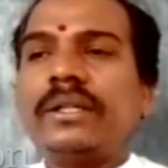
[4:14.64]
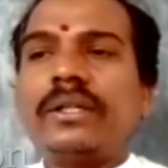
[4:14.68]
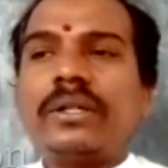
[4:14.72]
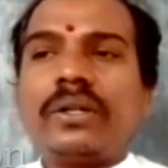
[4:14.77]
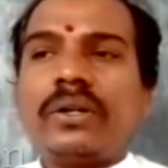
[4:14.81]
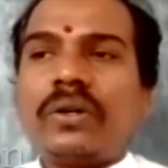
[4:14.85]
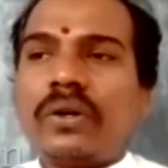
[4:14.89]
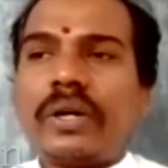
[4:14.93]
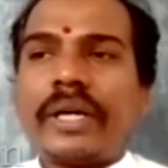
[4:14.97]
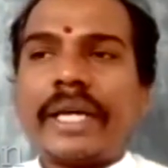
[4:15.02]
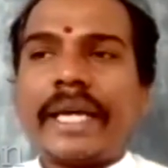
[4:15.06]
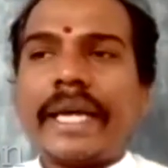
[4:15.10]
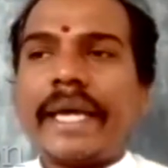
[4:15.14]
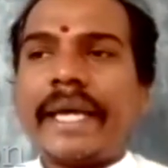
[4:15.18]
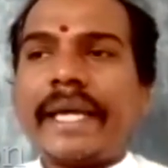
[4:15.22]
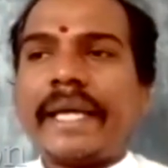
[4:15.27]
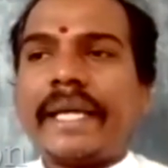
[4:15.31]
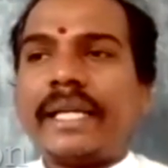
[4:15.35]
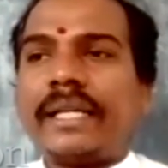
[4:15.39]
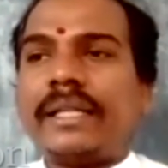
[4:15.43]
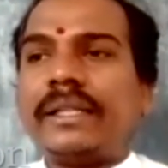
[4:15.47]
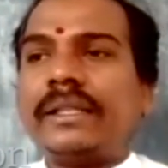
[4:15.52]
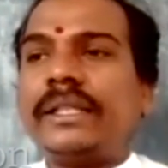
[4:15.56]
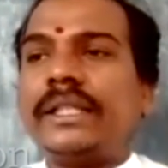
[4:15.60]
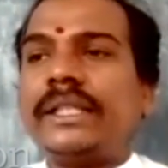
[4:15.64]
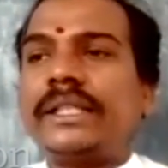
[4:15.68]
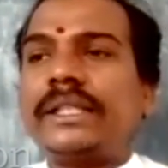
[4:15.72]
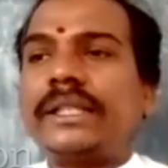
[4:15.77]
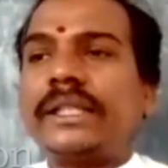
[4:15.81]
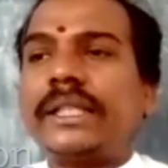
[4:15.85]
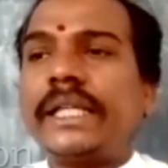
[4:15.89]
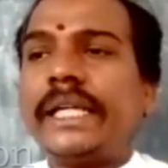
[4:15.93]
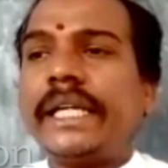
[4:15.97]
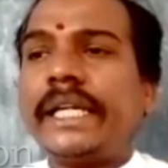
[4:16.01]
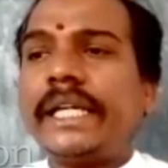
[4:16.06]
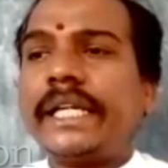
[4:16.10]
Okay, these
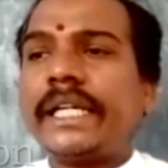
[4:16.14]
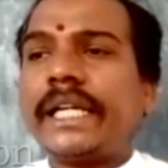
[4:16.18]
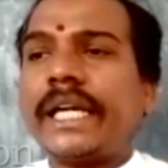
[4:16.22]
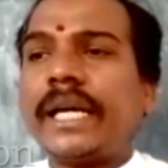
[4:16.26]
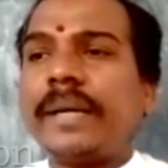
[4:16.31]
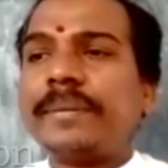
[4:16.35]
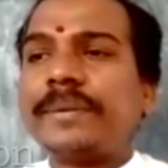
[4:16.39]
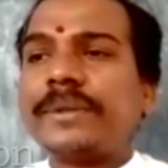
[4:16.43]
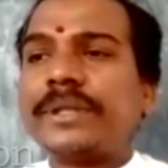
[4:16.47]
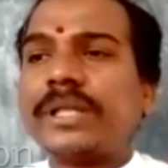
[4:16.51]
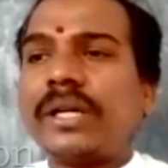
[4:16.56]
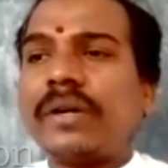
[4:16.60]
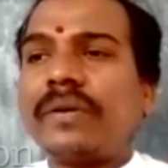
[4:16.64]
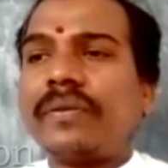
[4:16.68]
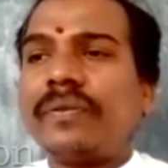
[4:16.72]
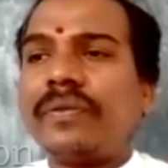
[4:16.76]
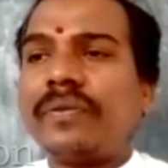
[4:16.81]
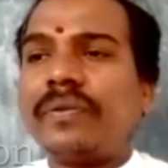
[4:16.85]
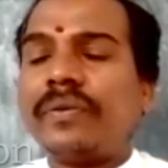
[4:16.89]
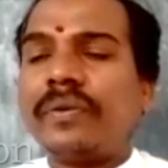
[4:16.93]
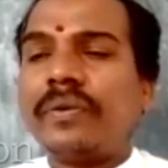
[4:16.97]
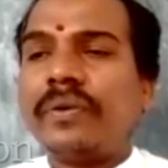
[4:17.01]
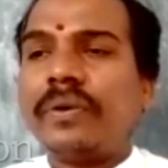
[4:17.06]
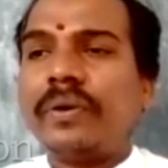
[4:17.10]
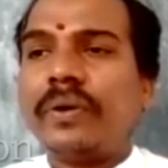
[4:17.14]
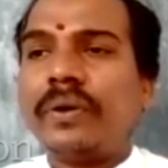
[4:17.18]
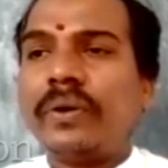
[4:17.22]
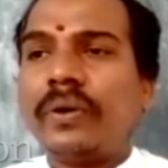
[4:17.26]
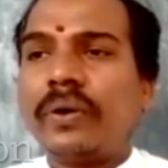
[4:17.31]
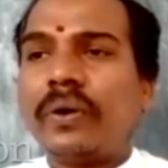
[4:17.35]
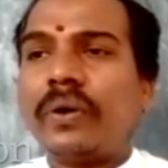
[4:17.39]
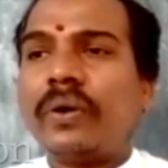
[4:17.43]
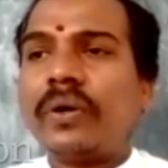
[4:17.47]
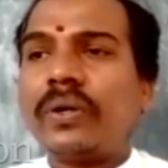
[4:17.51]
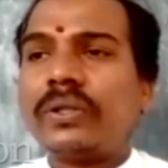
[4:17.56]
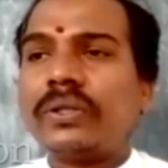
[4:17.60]
three types of
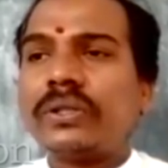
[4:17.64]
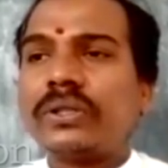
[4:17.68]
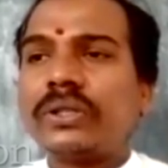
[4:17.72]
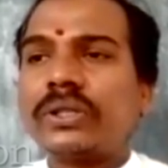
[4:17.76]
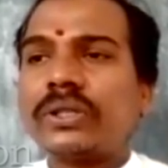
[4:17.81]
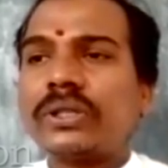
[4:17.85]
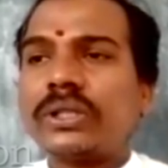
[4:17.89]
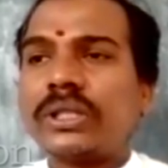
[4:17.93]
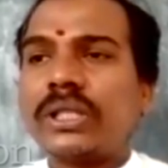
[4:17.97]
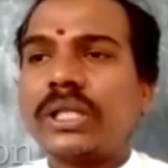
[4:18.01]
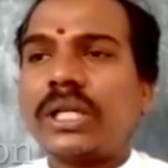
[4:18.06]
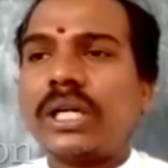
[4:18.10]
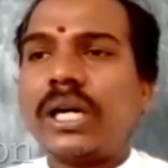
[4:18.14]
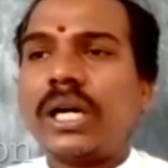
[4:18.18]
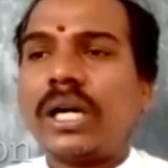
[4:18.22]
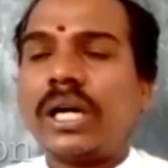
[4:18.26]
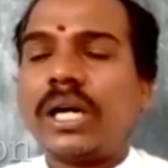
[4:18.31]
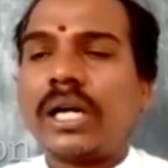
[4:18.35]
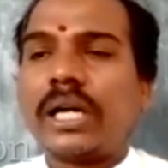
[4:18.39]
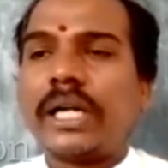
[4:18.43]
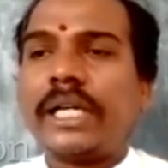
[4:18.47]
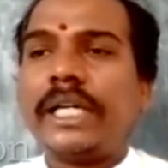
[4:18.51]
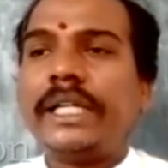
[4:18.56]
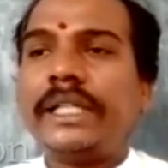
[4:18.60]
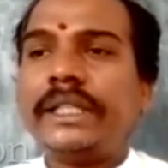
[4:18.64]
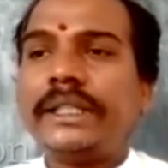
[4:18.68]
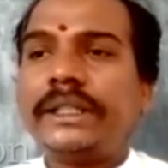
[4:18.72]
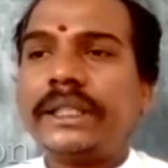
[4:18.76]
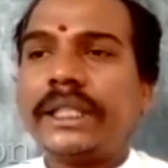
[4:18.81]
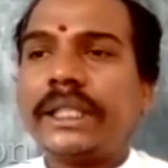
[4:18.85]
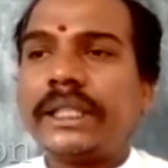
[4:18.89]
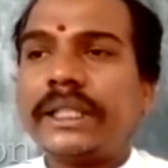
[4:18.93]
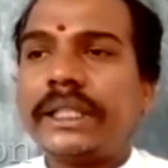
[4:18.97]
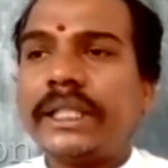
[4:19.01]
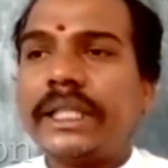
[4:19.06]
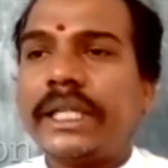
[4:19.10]
loads are
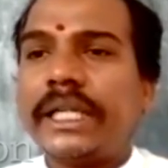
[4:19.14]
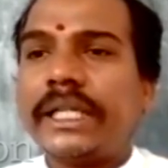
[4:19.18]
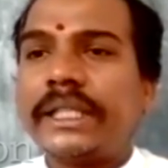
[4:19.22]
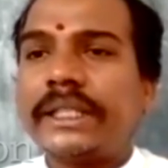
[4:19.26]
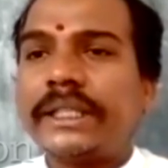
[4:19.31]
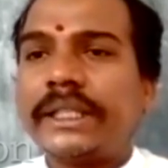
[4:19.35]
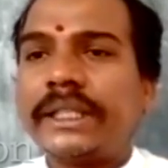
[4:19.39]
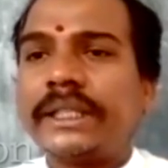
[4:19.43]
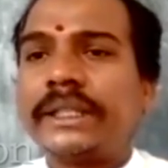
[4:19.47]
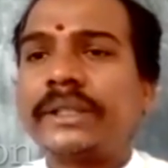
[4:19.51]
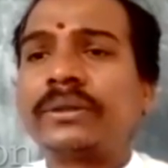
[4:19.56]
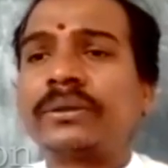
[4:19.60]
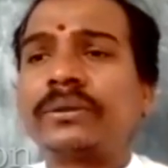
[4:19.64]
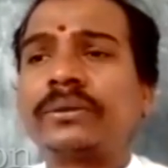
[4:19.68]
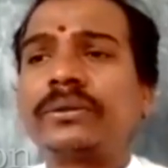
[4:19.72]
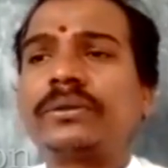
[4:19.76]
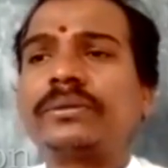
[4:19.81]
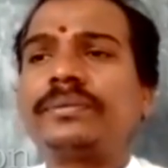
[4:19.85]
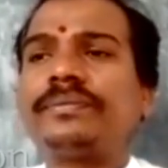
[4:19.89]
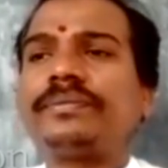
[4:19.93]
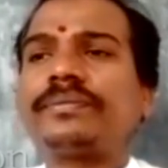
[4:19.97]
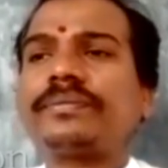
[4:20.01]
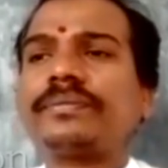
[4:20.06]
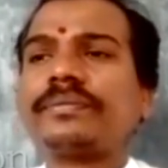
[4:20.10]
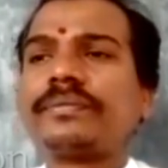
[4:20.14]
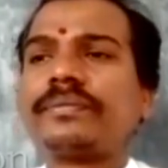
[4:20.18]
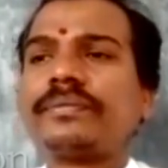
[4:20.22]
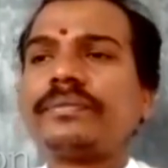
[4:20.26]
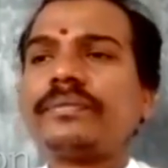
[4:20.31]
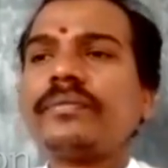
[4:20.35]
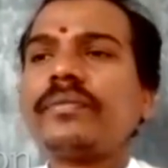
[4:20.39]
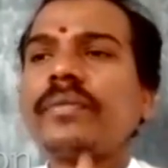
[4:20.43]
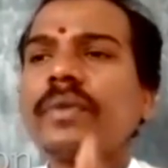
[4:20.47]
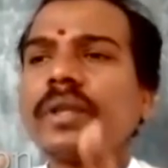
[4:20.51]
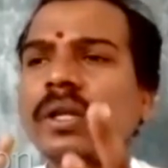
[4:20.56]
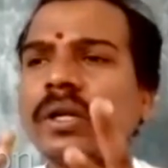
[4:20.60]
interrelated
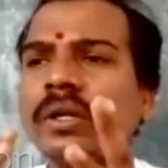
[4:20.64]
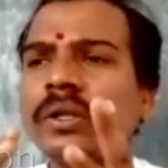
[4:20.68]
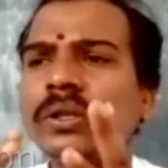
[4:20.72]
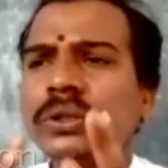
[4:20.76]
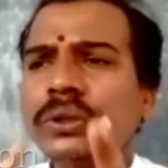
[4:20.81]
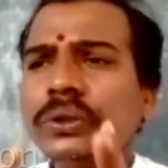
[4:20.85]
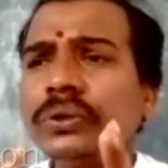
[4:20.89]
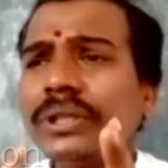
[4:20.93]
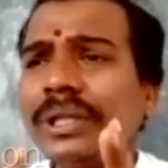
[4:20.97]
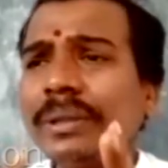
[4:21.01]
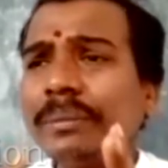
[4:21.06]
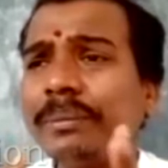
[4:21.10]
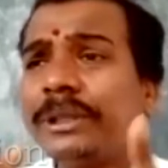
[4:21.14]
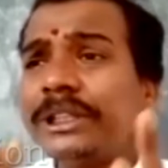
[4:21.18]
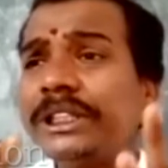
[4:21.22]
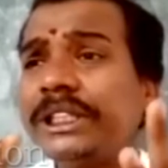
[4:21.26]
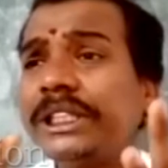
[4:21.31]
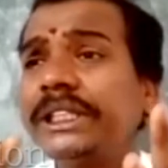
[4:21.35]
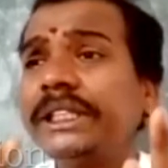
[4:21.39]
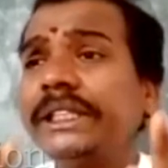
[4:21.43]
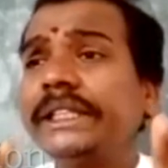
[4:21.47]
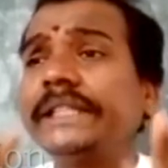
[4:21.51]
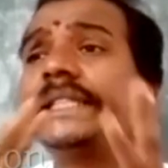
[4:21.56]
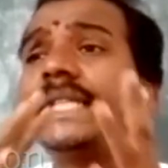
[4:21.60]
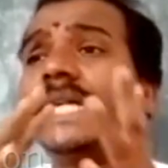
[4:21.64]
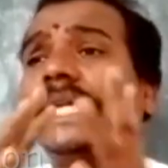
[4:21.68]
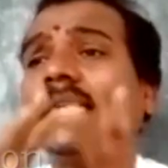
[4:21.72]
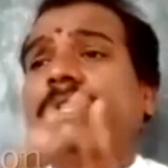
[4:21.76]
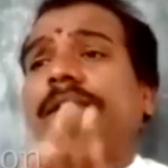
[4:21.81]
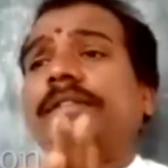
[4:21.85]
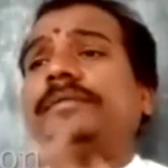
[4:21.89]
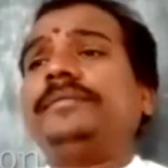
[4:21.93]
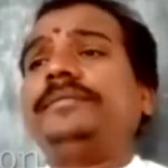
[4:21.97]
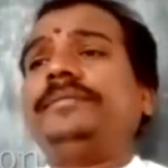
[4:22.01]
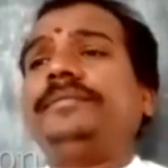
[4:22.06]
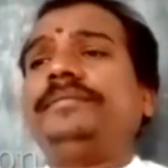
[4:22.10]
to the machine
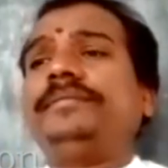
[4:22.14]
design,